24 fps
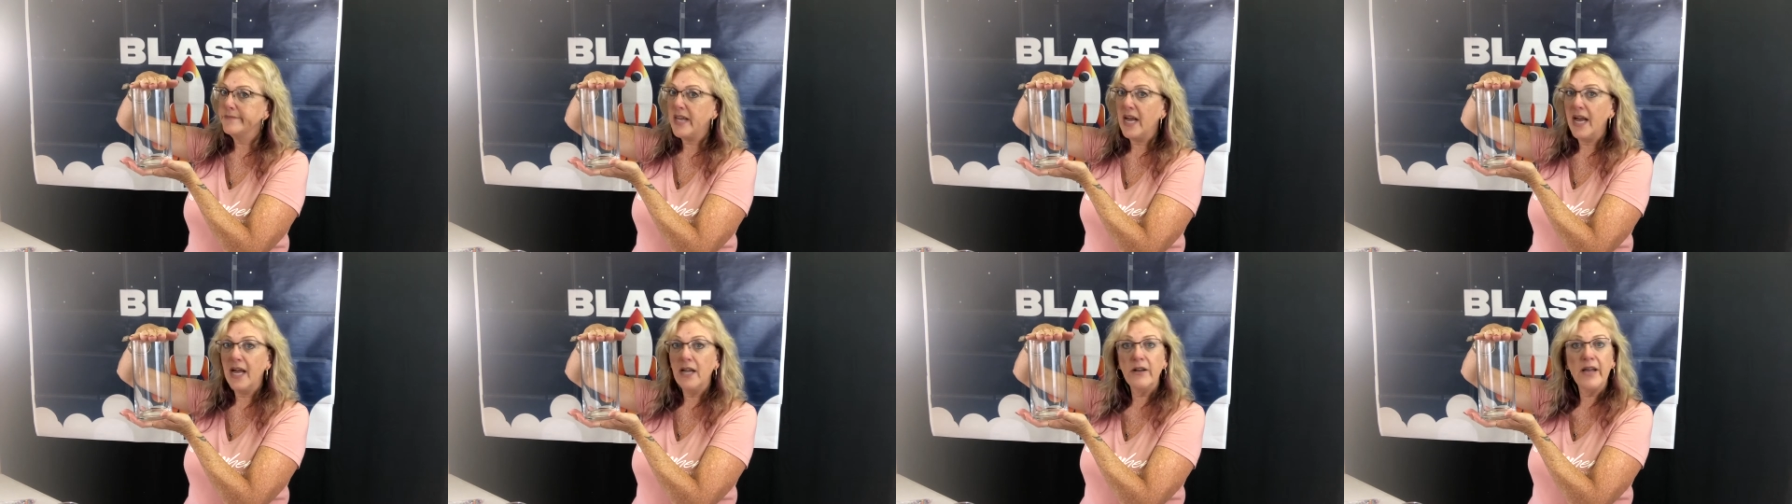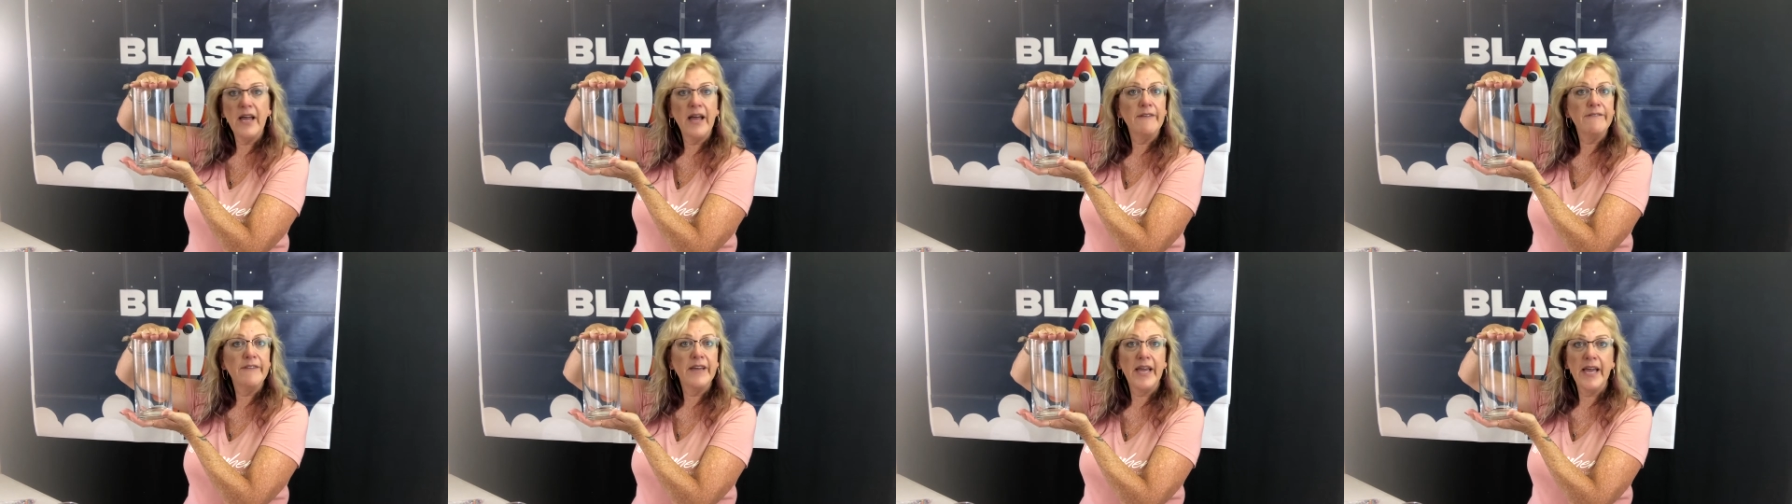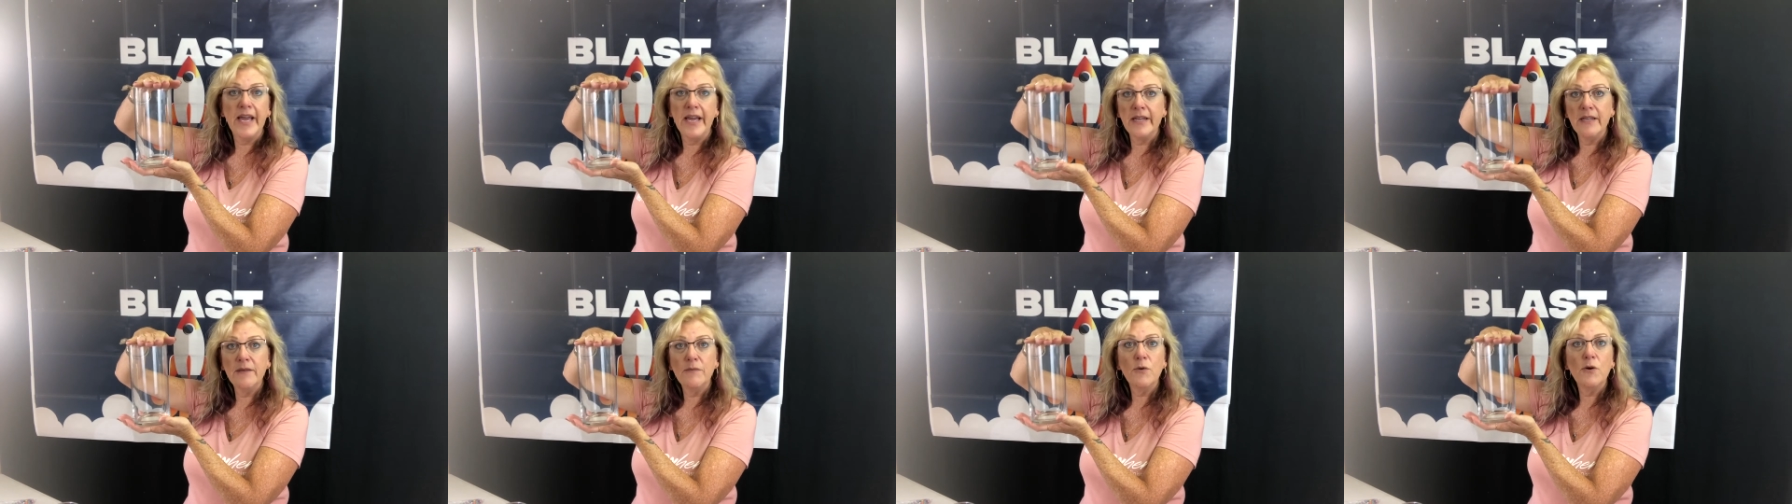I don't have
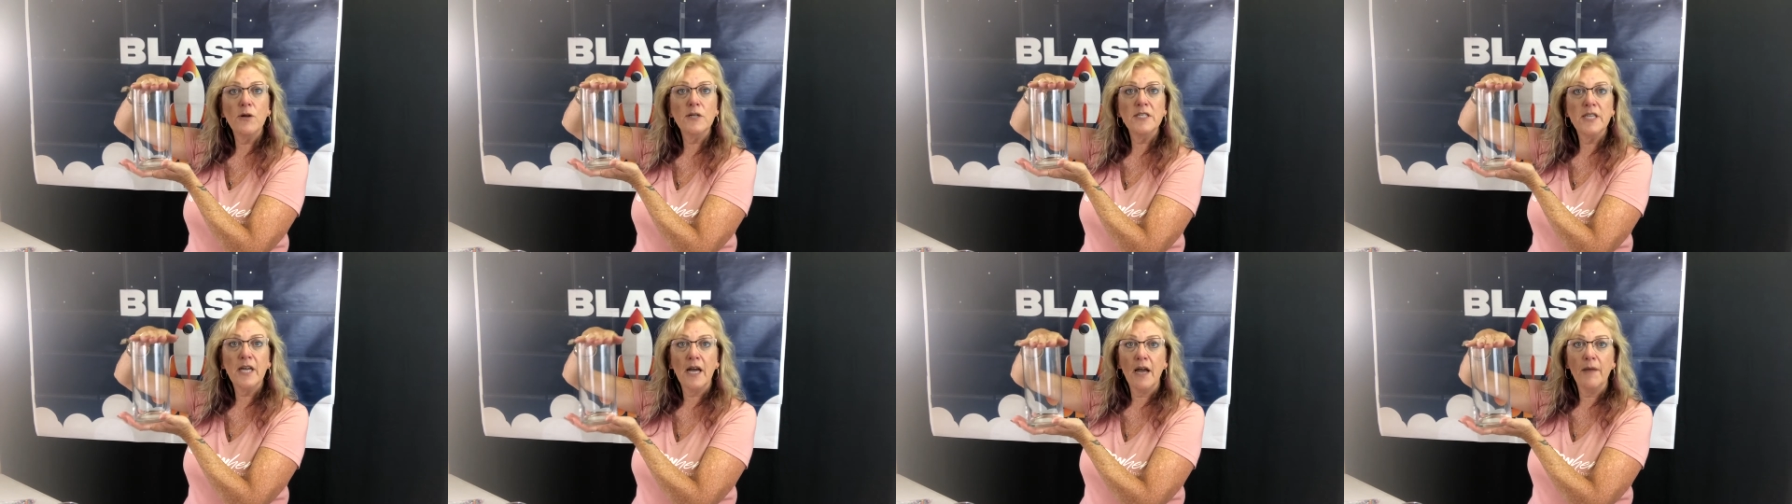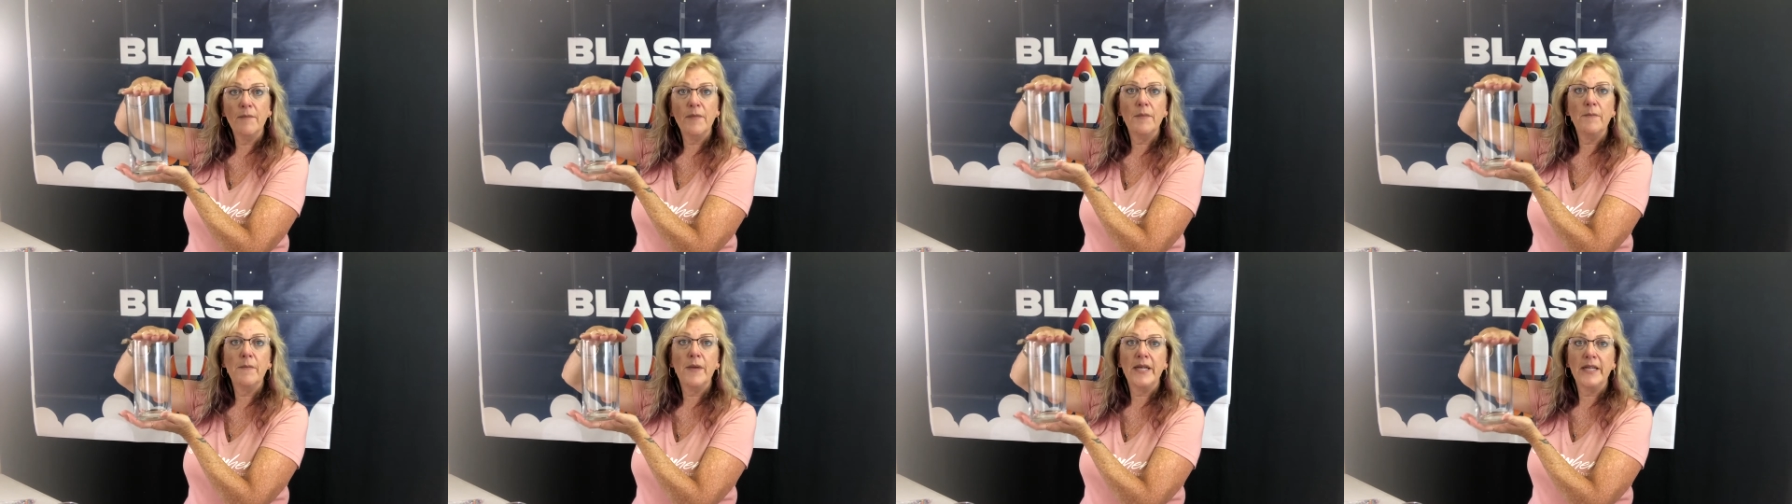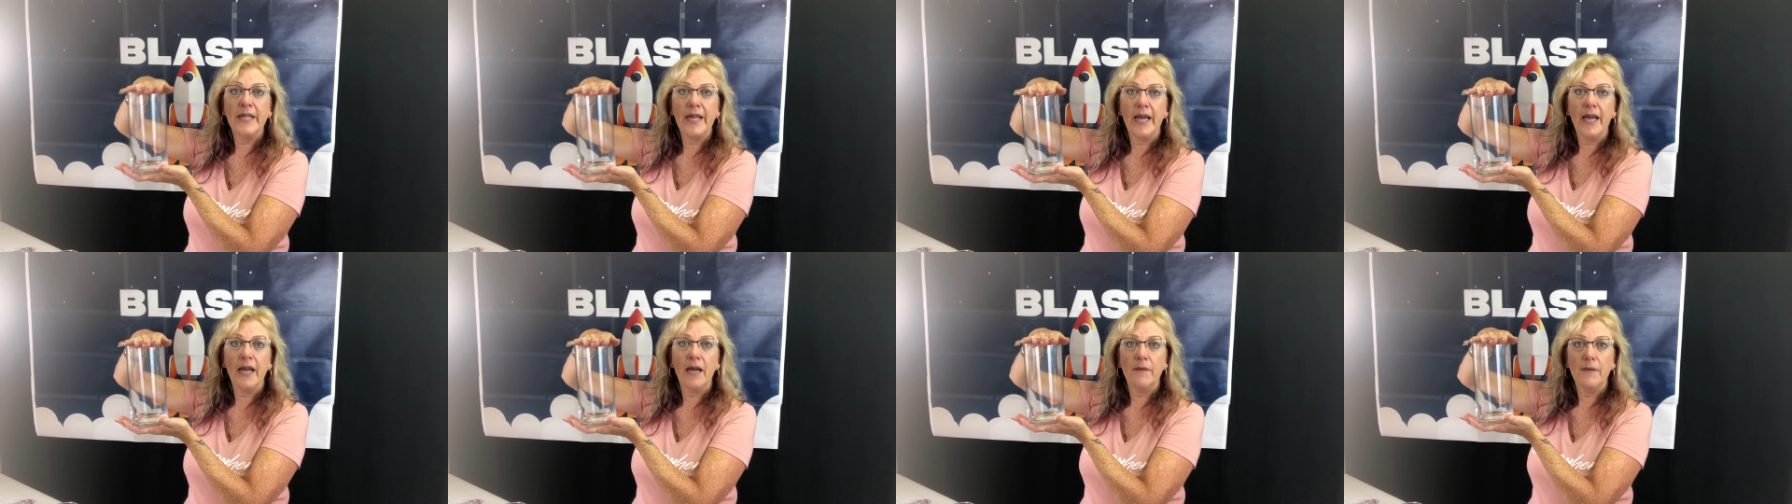any more time in my
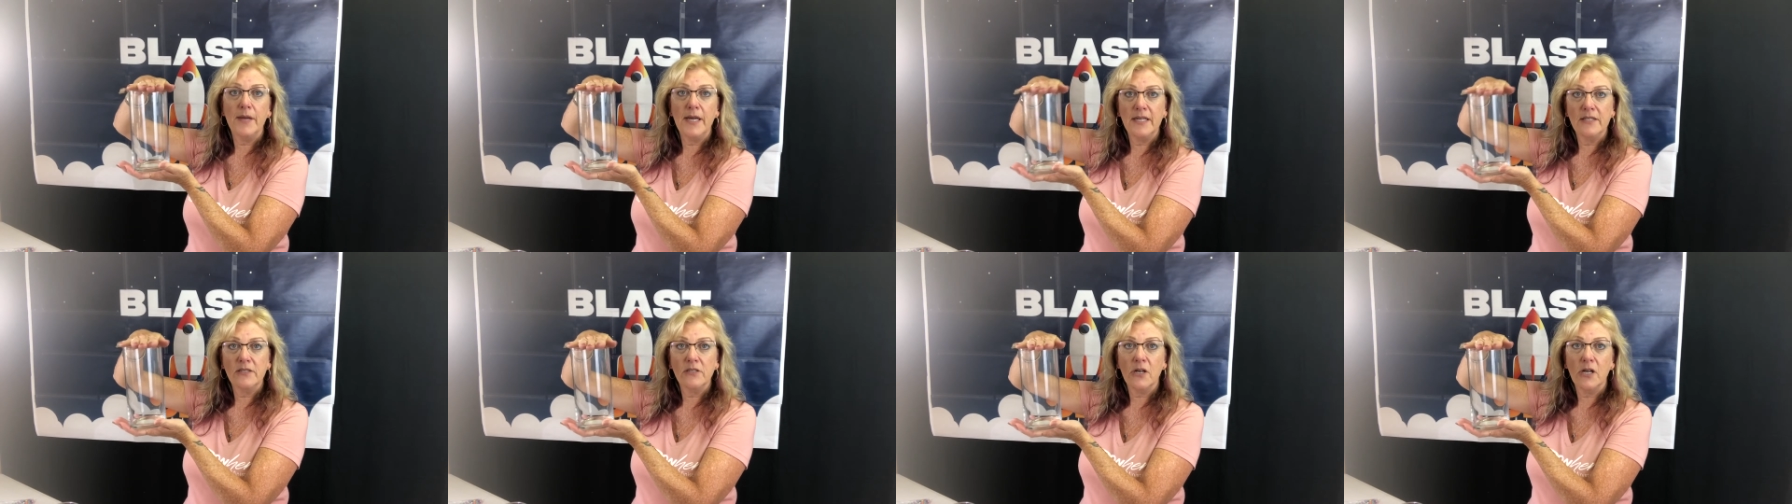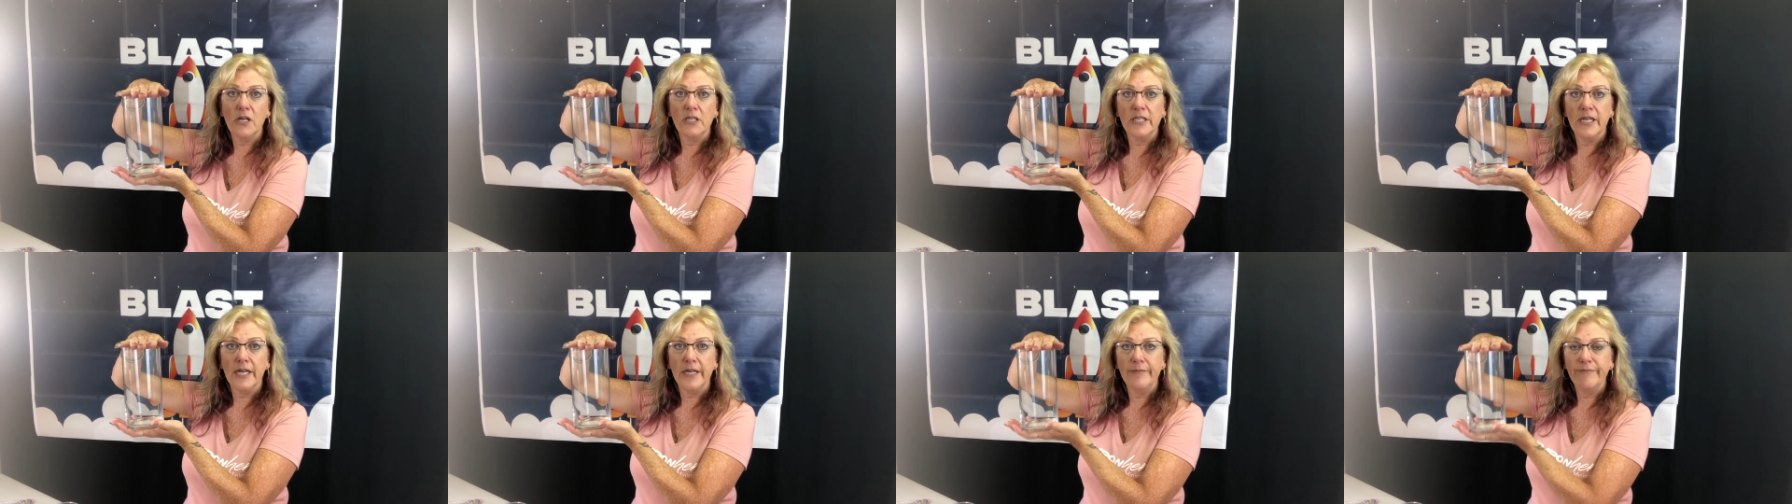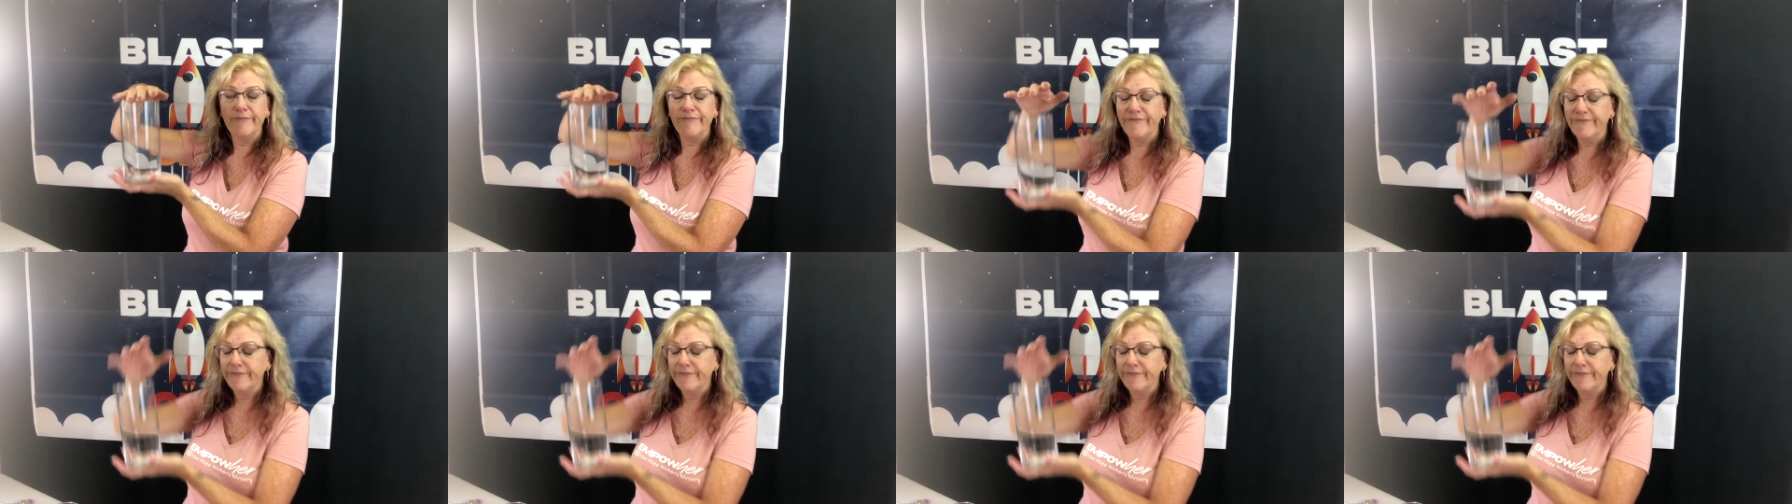day. It's all done.